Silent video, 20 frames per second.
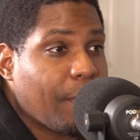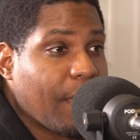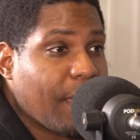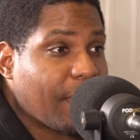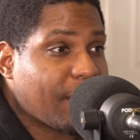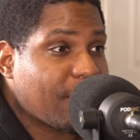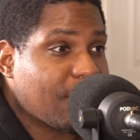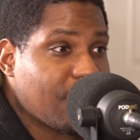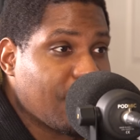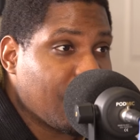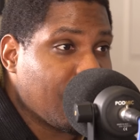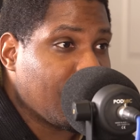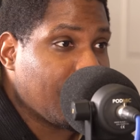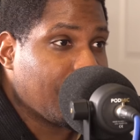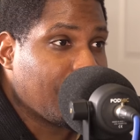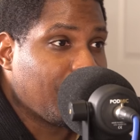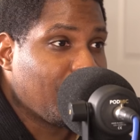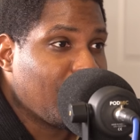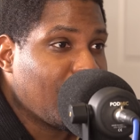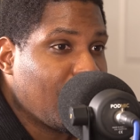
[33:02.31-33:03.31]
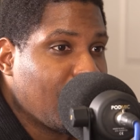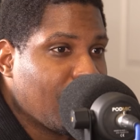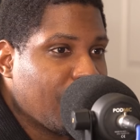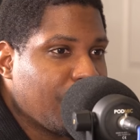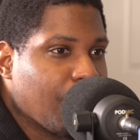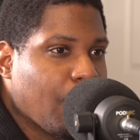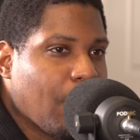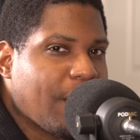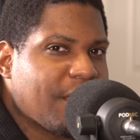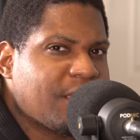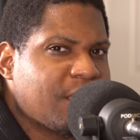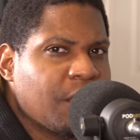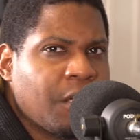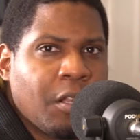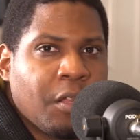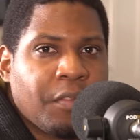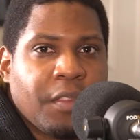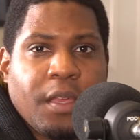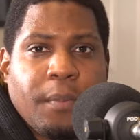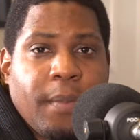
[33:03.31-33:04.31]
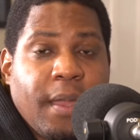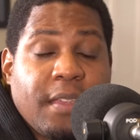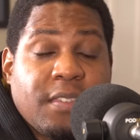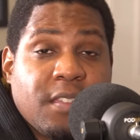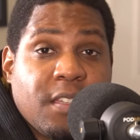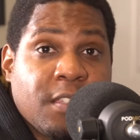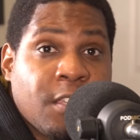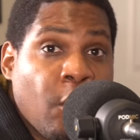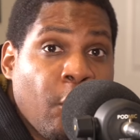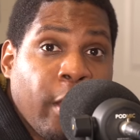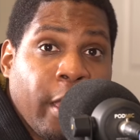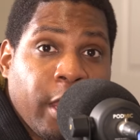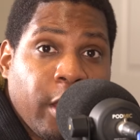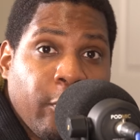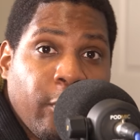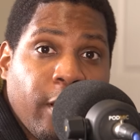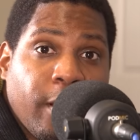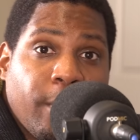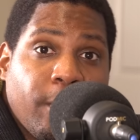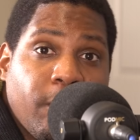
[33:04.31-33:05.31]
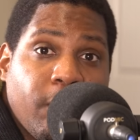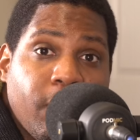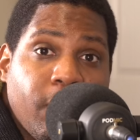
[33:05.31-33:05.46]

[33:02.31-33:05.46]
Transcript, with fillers: Maxx "C". Though I still don't think is going anywhere.